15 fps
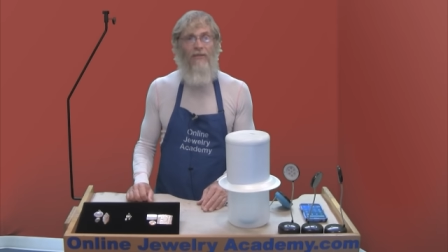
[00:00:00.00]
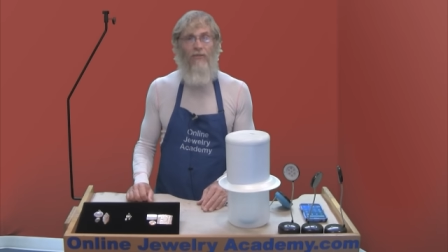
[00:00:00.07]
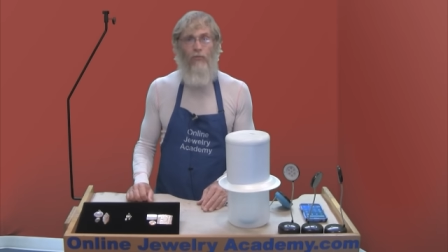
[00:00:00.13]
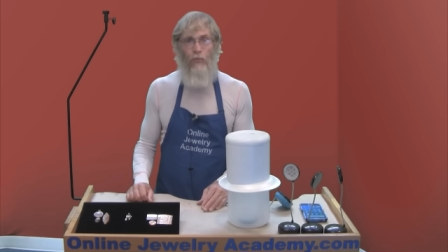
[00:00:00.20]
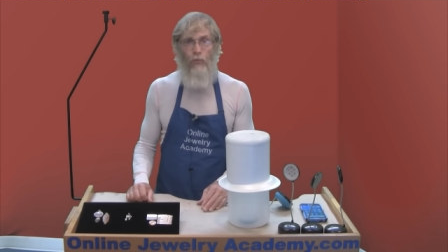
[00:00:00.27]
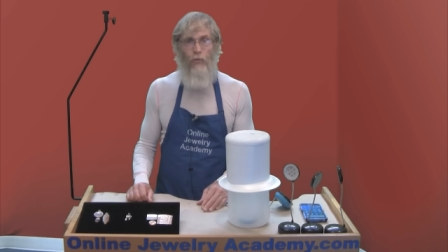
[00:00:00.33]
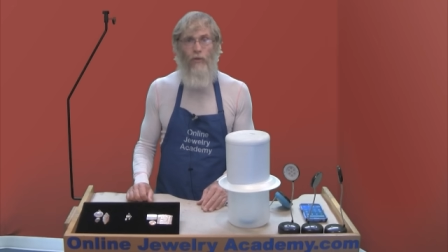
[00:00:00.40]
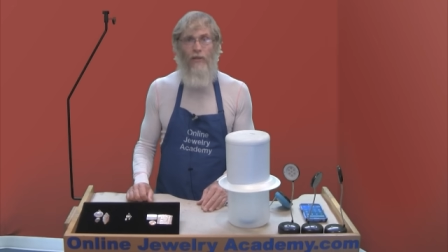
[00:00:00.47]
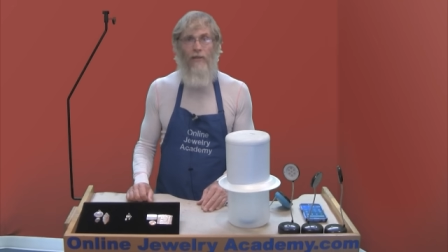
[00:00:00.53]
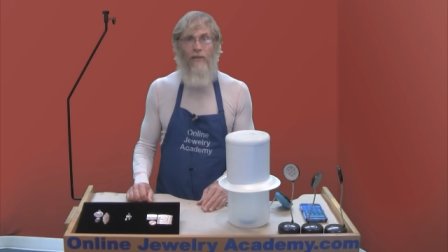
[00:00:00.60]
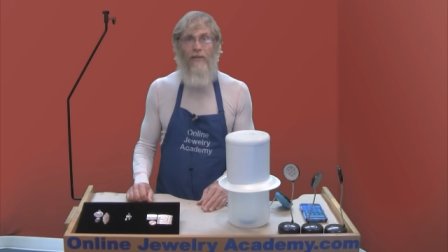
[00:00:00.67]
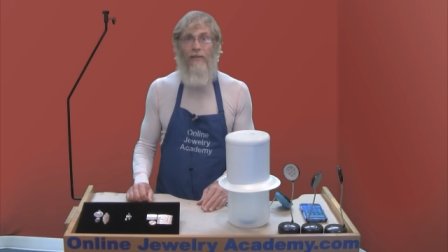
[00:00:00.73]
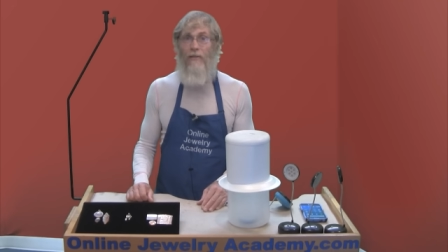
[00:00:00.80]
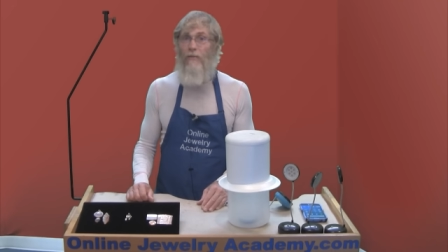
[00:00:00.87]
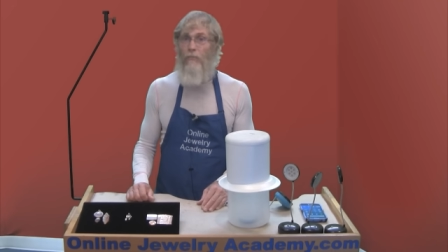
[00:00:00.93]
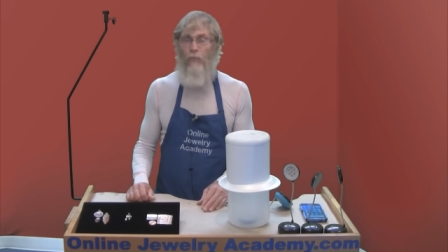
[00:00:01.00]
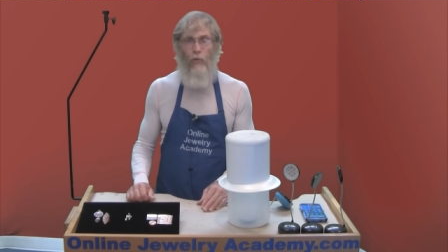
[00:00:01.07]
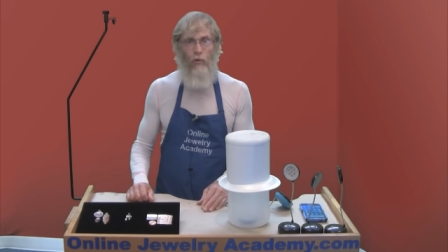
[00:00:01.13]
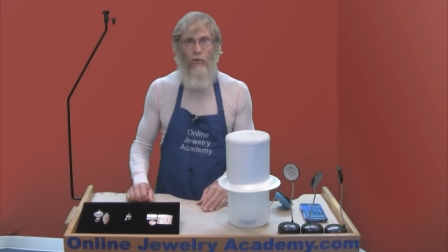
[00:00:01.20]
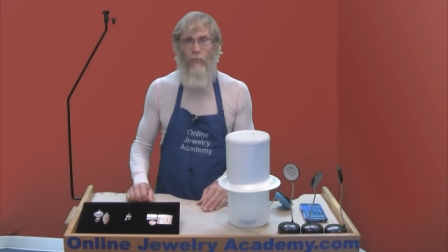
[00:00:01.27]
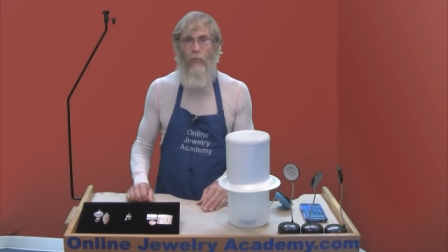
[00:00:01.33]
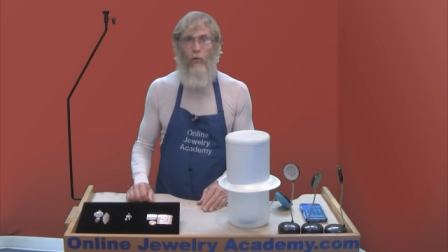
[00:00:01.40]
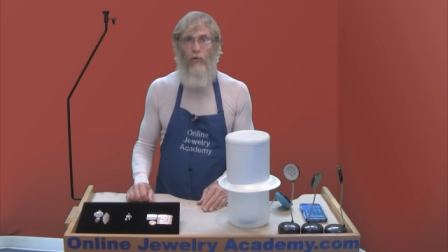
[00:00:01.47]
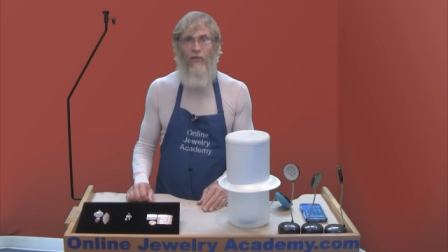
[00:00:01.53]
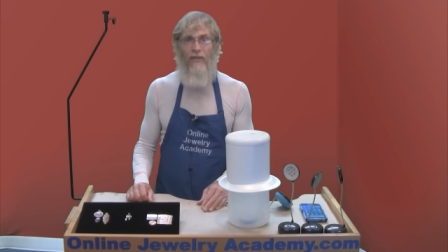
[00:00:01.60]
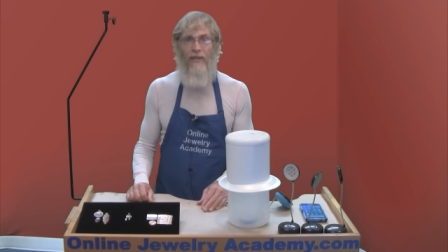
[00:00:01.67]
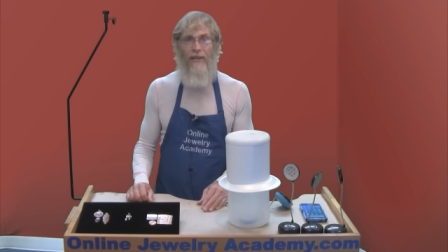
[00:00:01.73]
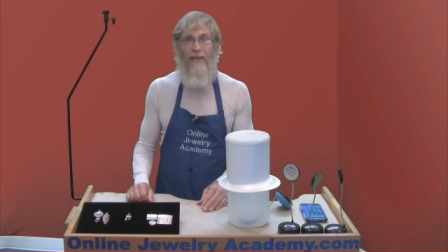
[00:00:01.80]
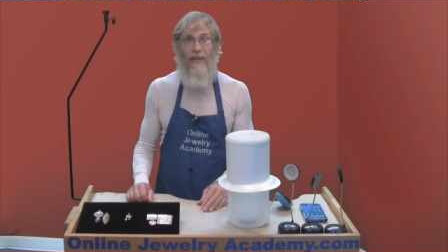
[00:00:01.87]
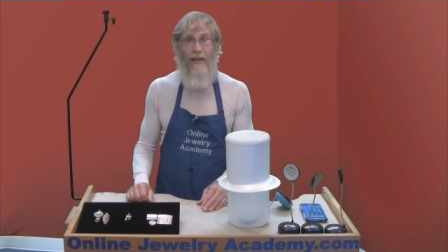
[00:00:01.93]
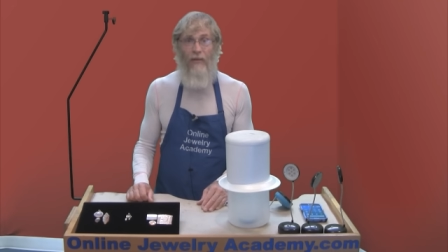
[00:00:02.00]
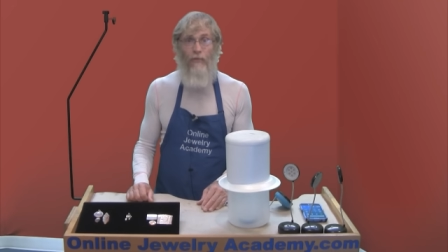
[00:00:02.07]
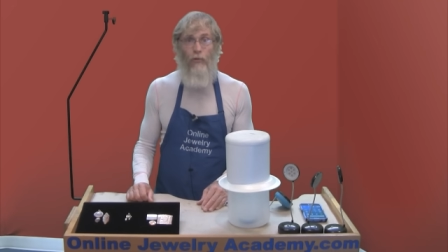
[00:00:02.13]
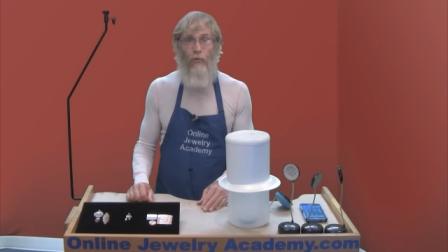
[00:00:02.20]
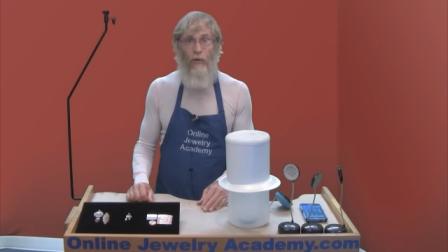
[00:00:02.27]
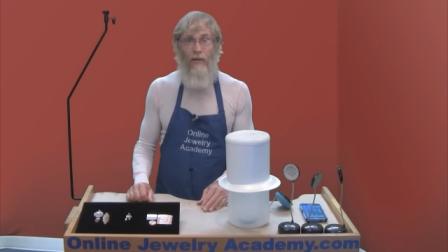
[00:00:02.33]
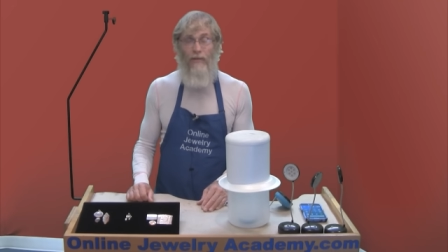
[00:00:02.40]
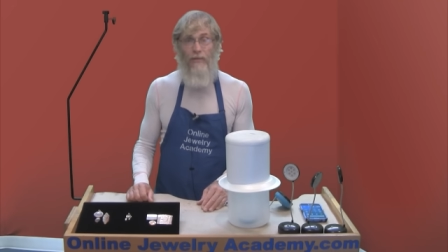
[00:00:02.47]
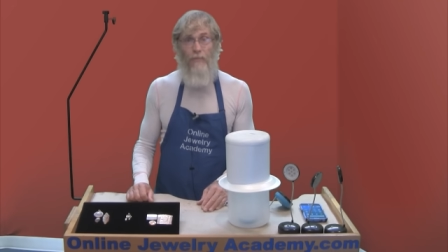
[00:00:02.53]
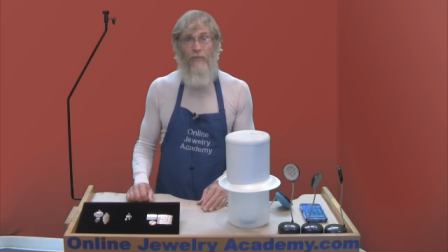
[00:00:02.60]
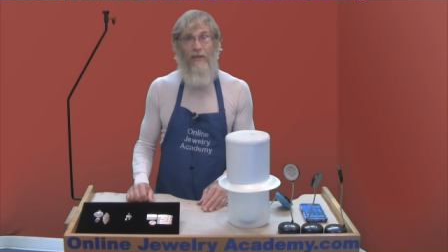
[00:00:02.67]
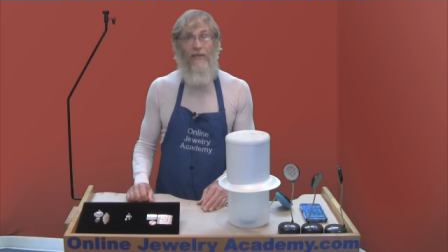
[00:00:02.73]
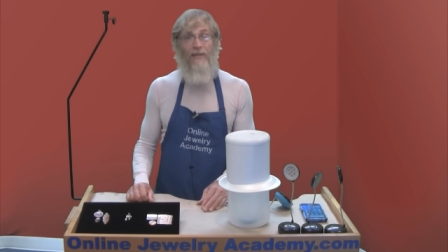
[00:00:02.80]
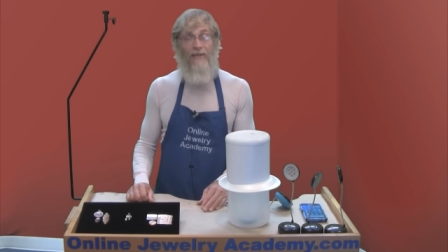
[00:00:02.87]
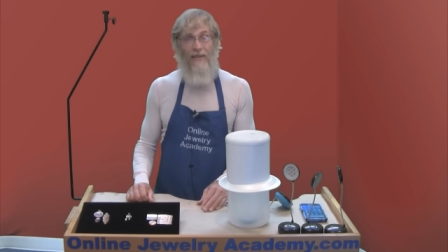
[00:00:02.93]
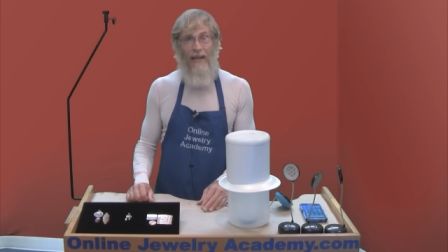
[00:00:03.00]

is really more important than it ever was because